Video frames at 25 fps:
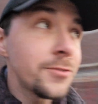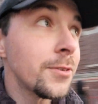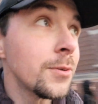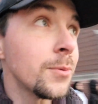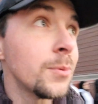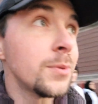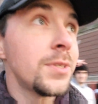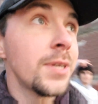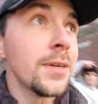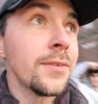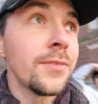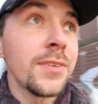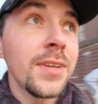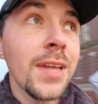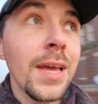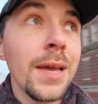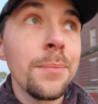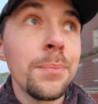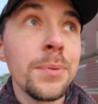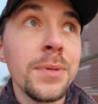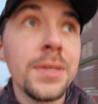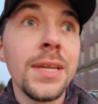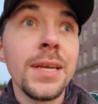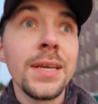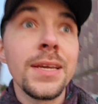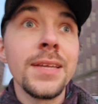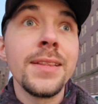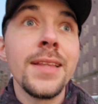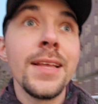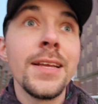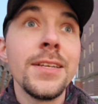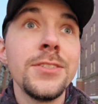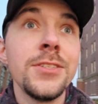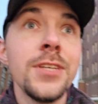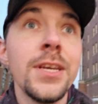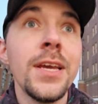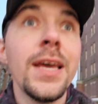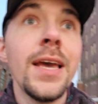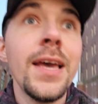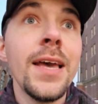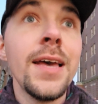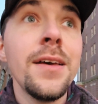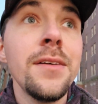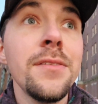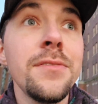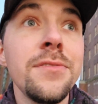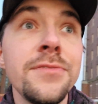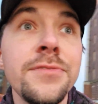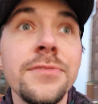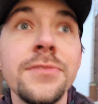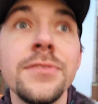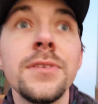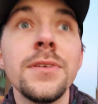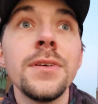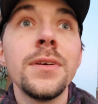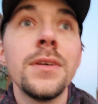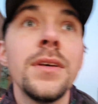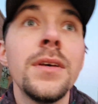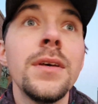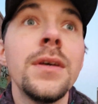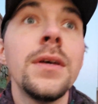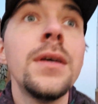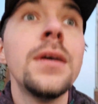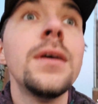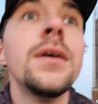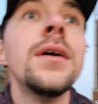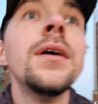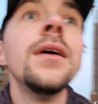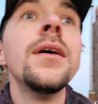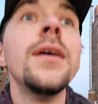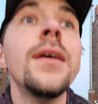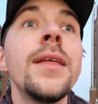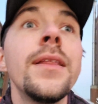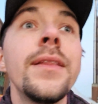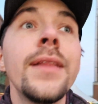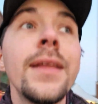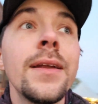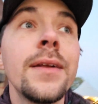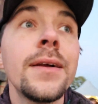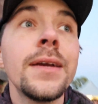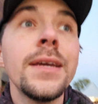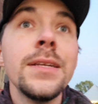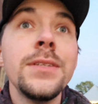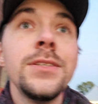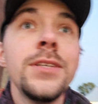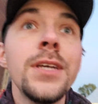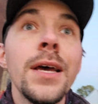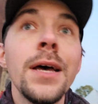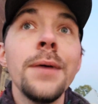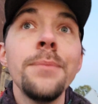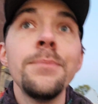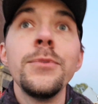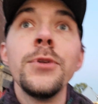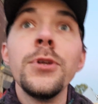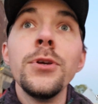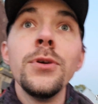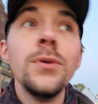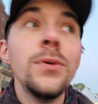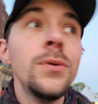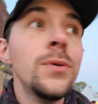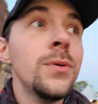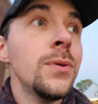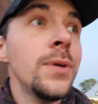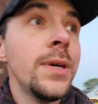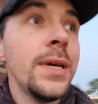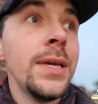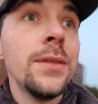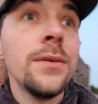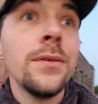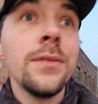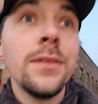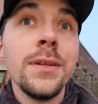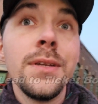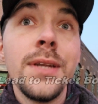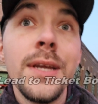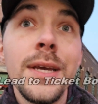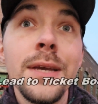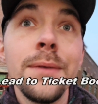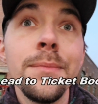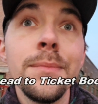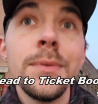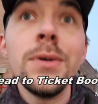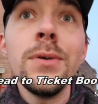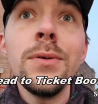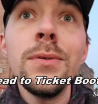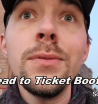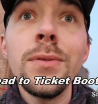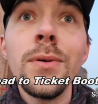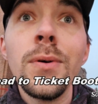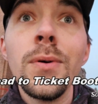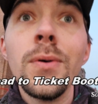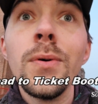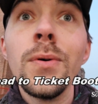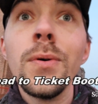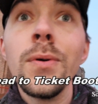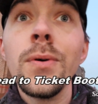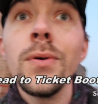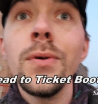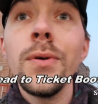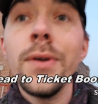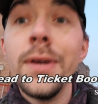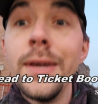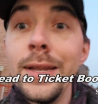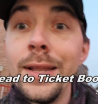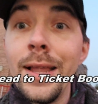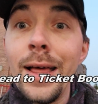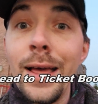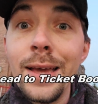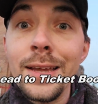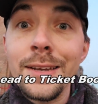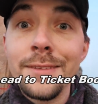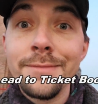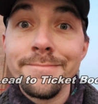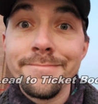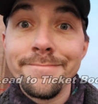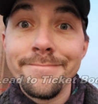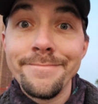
for whichever type of ticket that you have, and that'll get you up to either the ticket booth or in line.